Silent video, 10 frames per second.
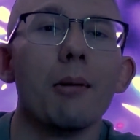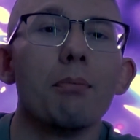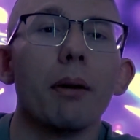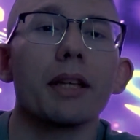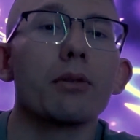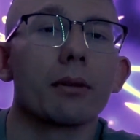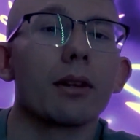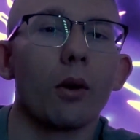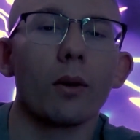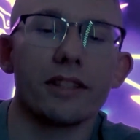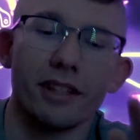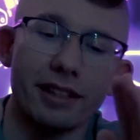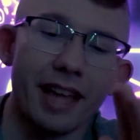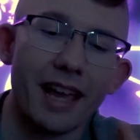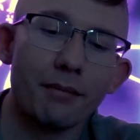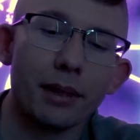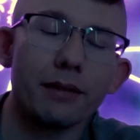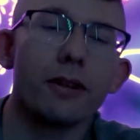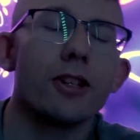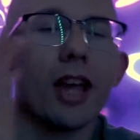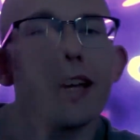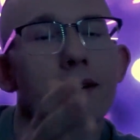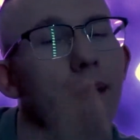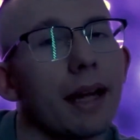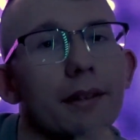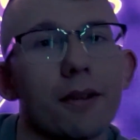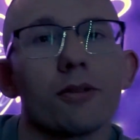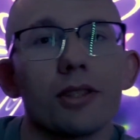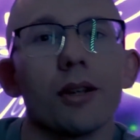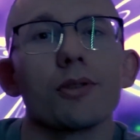but you record your gameplay footage and your microphone still,